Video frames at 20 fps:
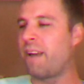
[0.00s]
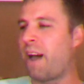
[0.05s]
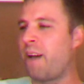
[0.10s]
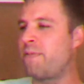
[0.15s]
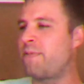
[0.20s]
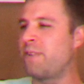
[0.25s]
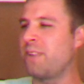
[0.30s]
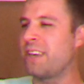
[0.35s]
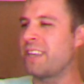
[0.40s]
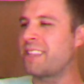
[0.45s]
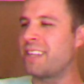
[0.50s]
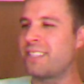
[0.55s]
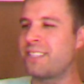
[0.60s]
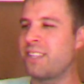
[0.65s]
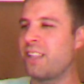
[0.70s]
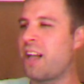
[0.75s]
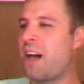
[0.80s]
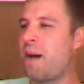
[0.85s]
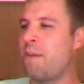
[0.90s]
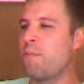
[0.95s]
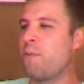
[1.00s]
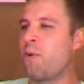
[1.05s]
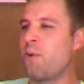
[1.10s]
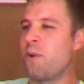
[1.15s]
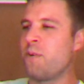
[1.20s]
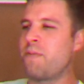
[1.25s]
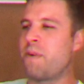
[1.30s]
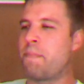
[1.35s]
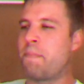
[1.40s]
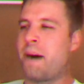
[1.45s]
feel like that's a lot more
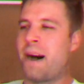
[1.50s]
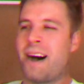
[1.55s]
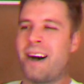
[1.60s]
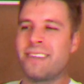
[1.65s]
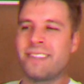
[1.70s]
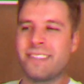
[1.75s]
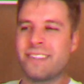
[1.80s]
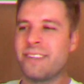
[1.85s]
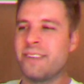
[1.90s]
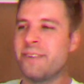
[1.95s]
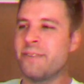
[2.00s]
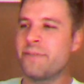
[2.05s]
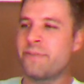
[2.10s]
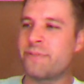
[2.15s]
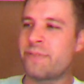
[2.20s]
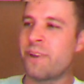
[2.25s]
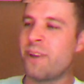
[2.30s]
of a positive